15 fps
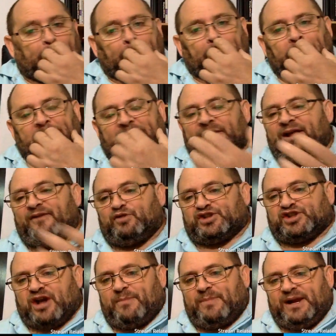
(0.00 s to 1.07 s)
than live with
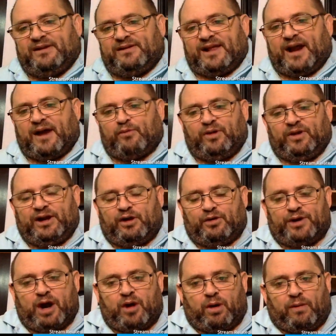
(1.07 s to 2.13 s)
somebody that I really
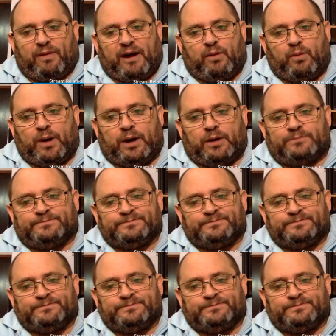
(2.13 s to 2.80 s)
don't know all that well.